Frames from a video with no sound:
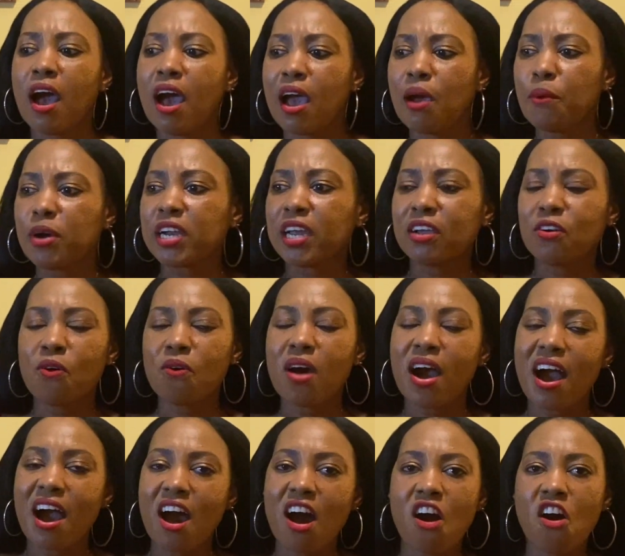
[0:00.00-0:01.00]
I wanna go
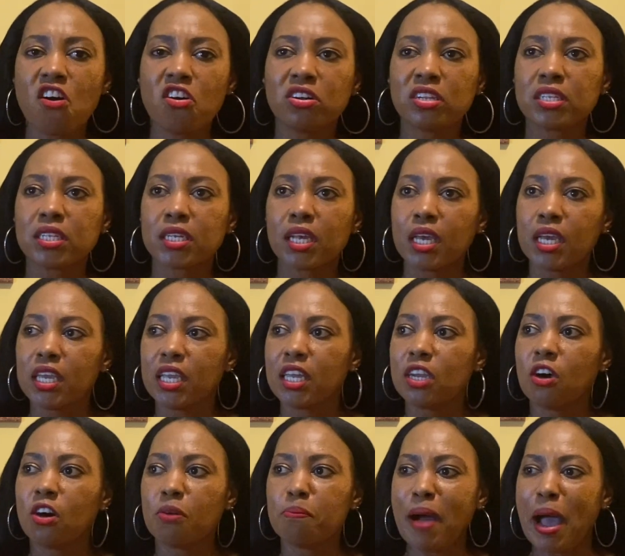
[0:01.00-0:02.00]
out, you
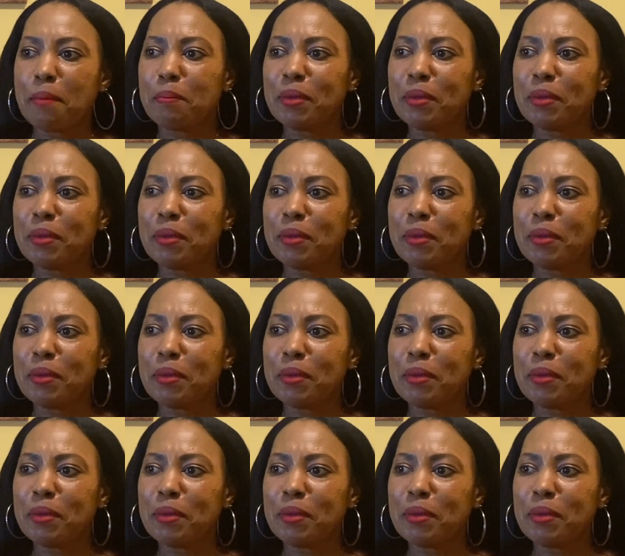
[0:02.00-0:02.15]
know, by